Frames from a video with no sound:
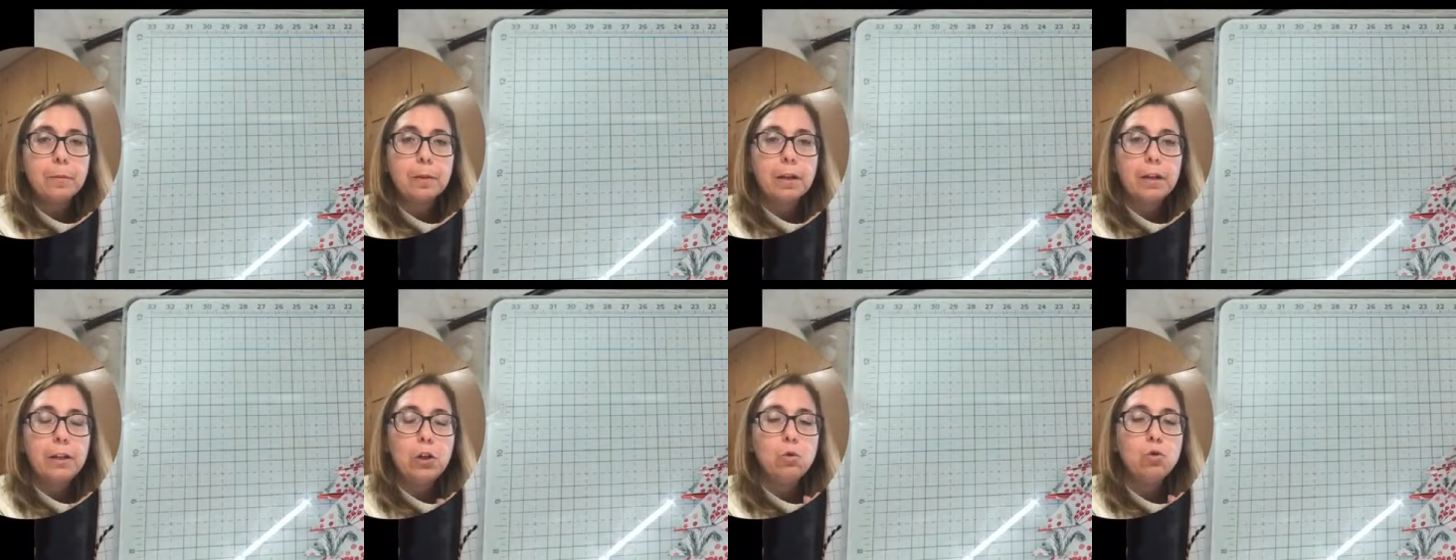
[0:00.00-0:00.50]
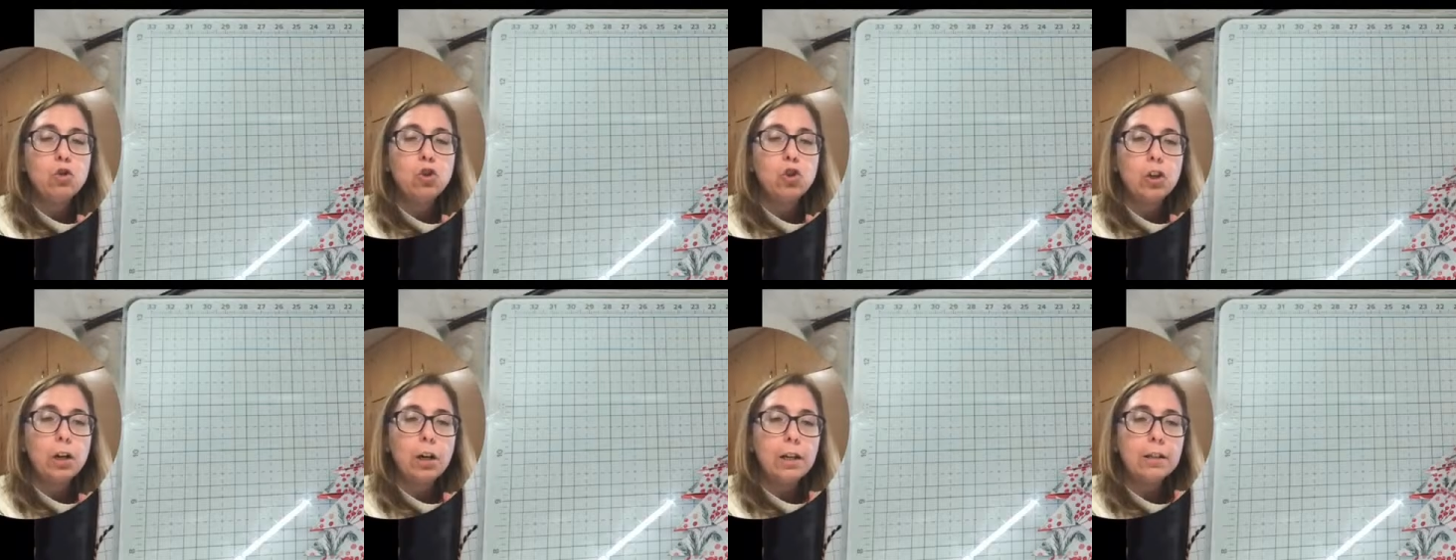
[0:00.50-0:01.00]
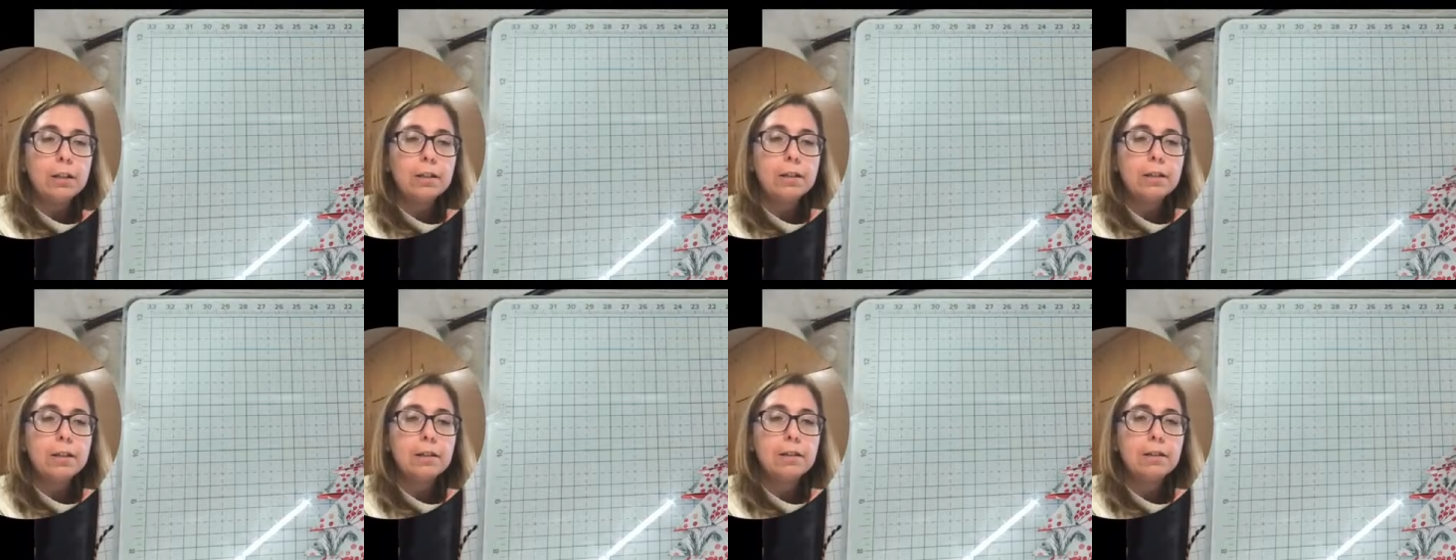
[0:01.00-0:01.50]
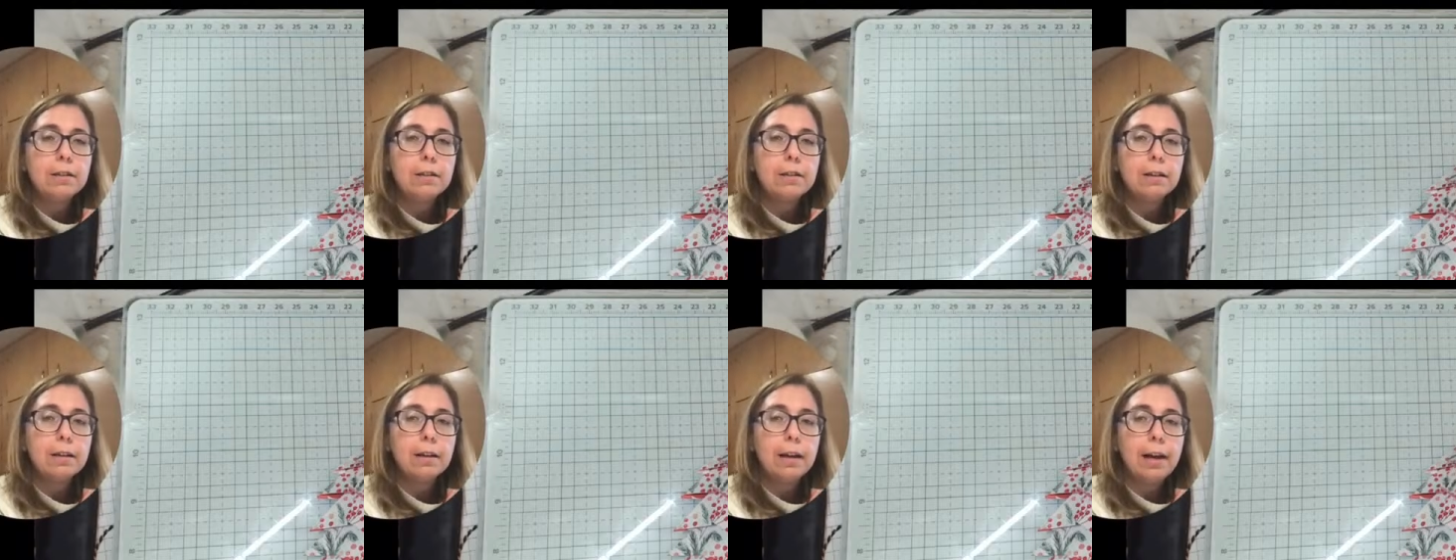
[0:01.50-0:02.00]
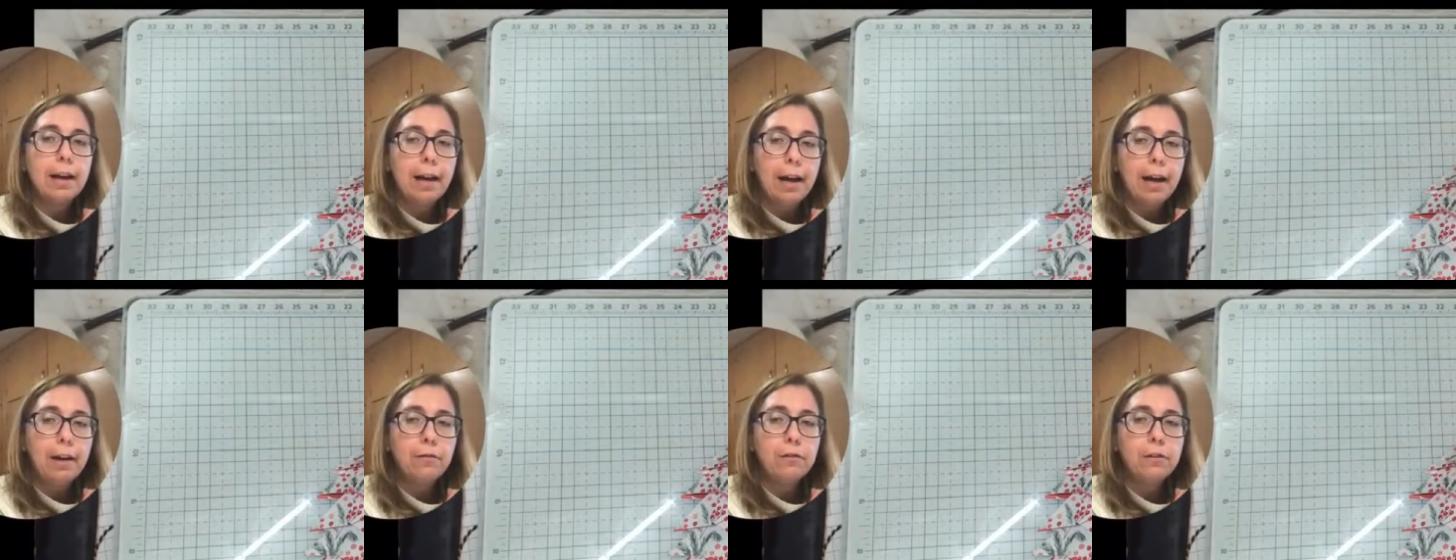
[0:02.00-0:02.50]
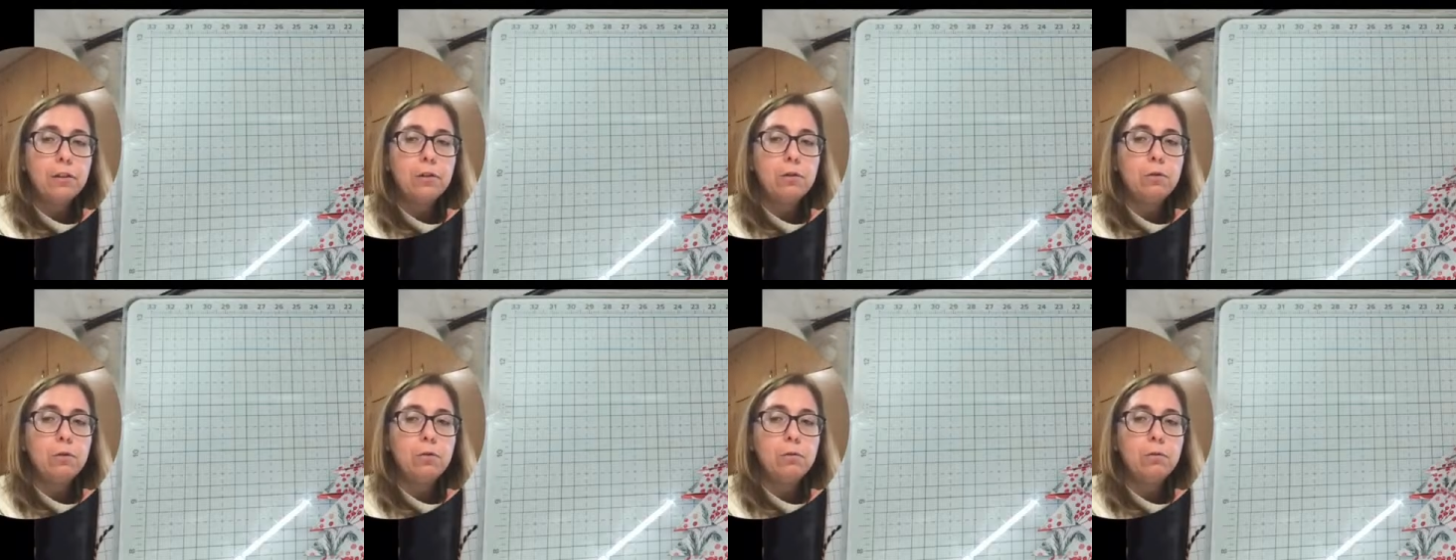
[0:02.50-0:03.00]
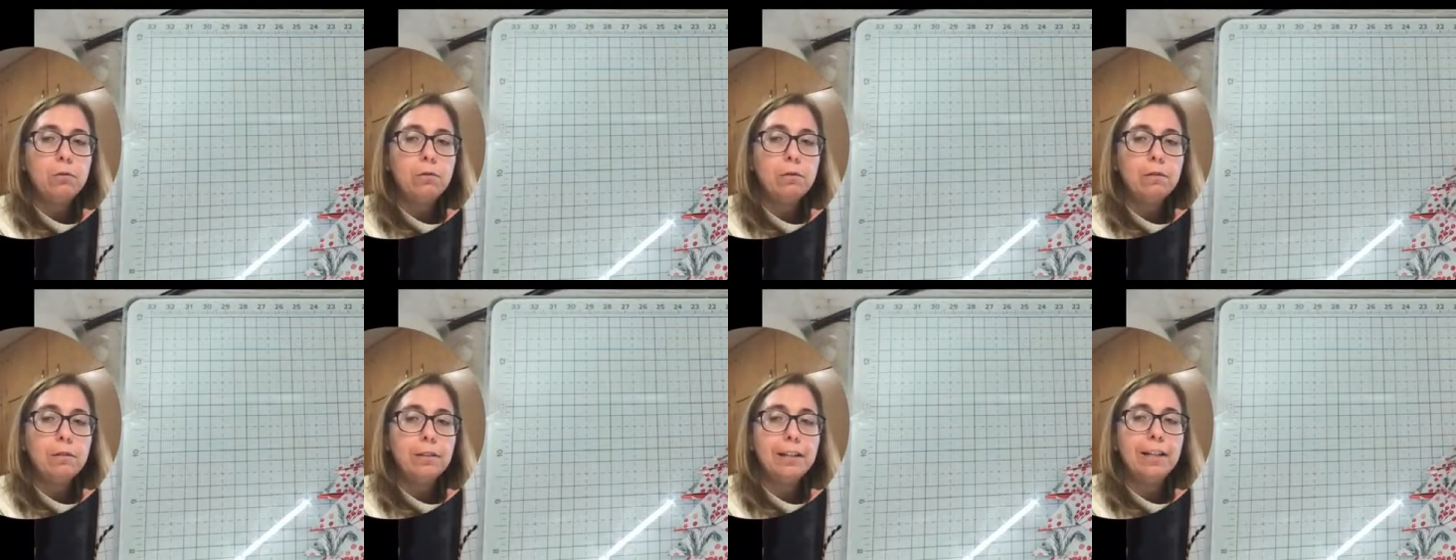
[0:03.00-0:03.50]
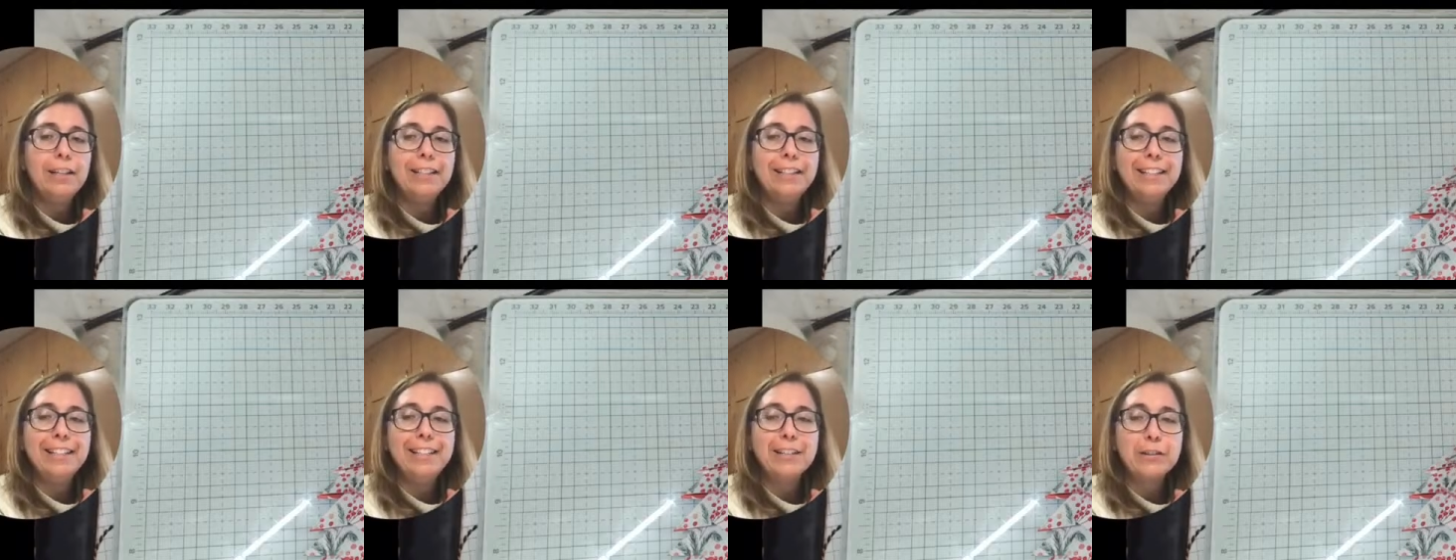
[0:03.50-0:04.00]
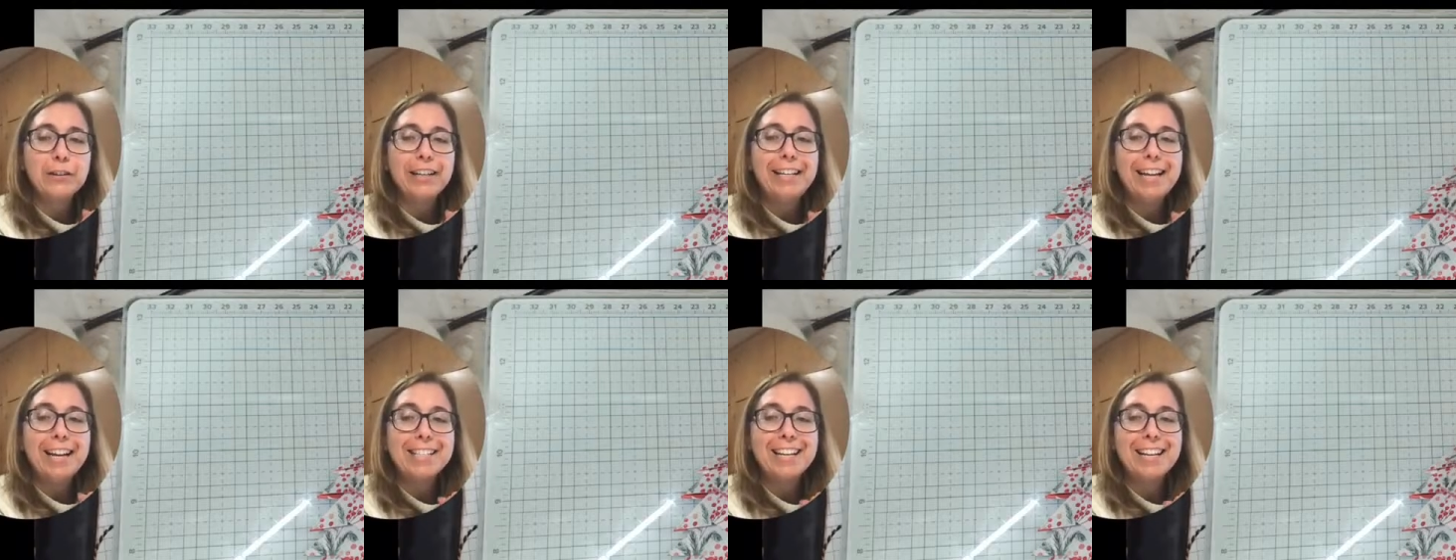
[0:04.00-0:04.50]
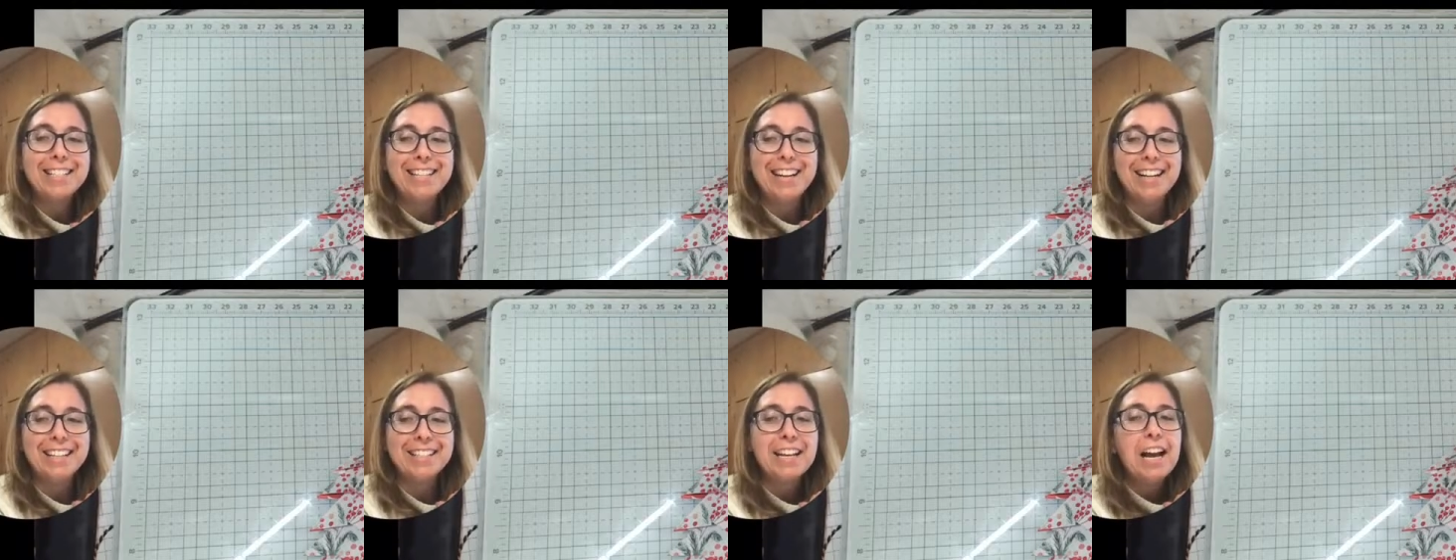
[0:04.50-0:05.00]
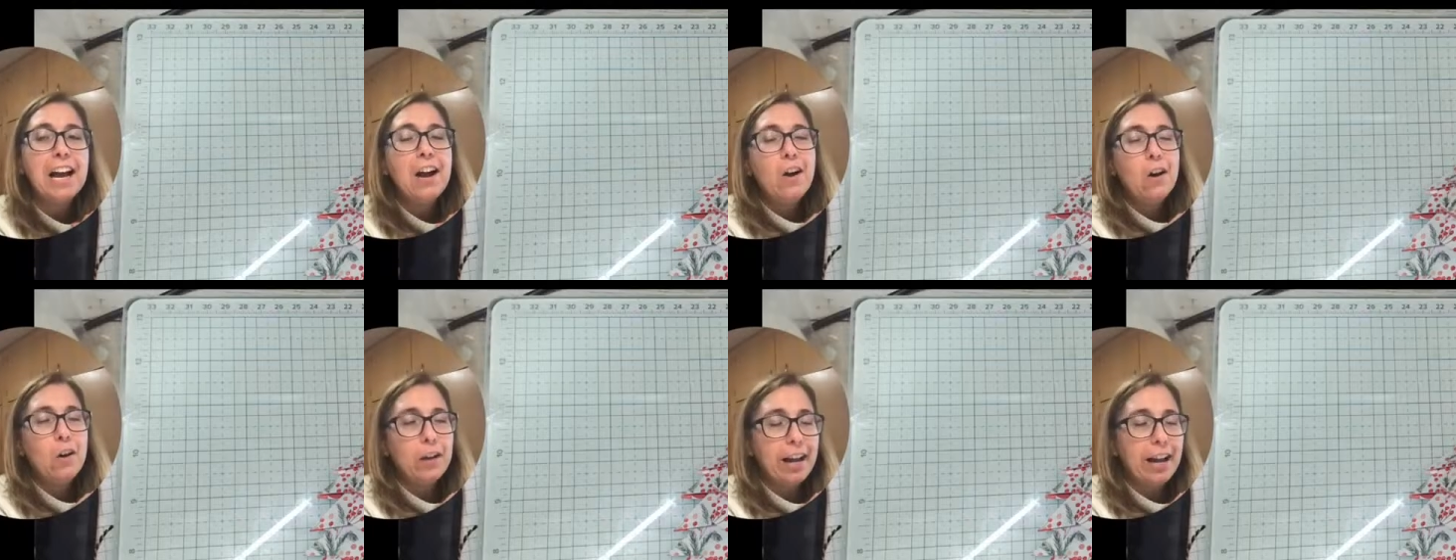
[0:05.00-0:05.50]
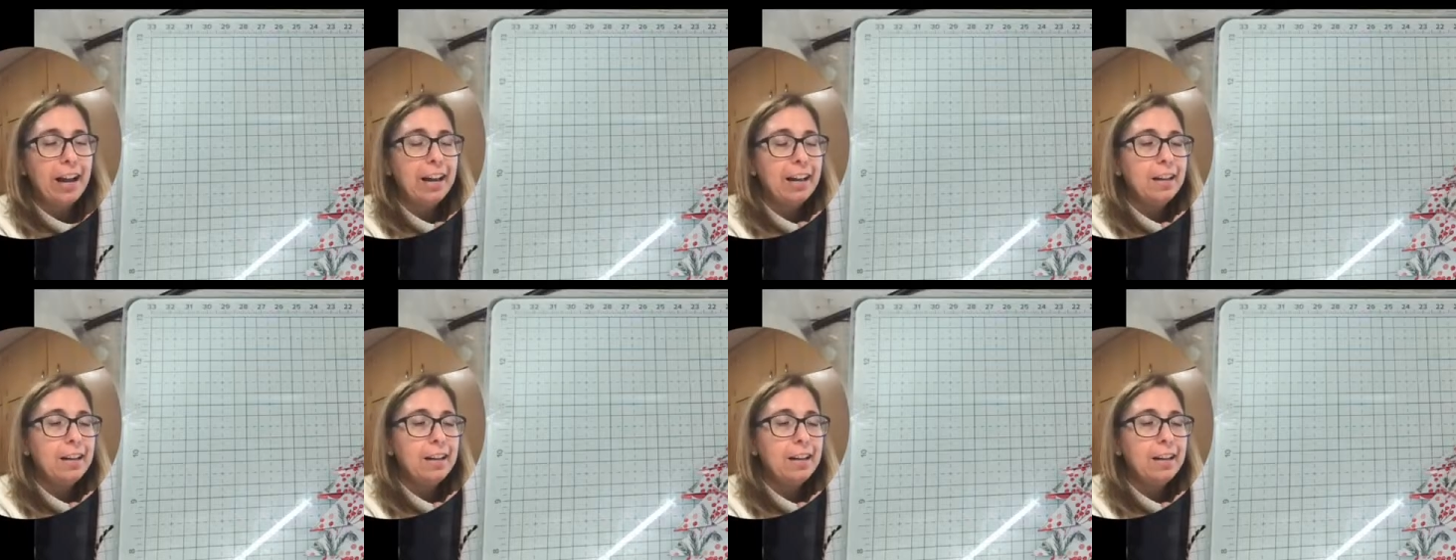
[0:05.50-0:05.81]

You just have to, Linda's going, yes, yes, yes. Okay.